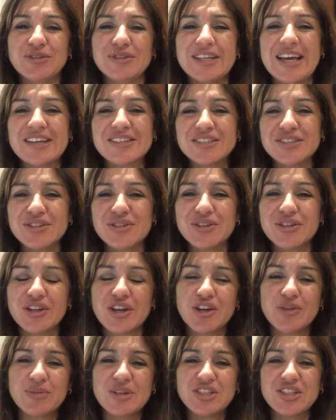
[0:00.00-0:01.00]
Yes, you can
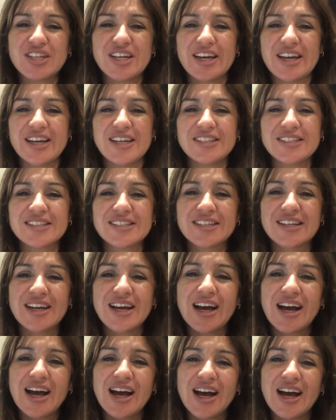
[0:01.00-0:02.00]
home educate.
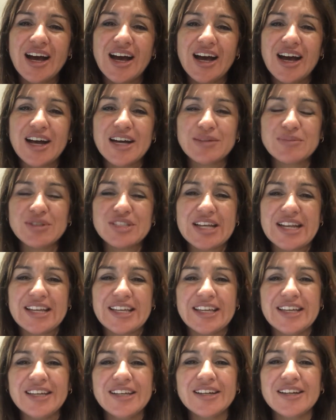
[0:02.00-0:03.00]
I'm
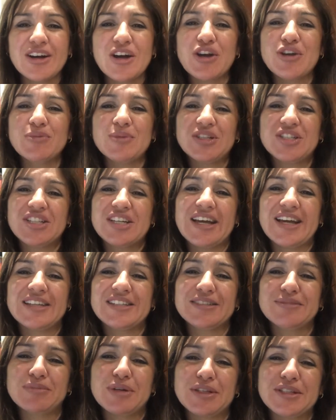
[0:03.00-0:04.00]
Jenny, home
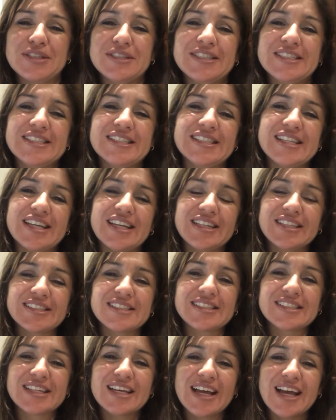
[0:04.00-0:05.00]
educating mother to 6,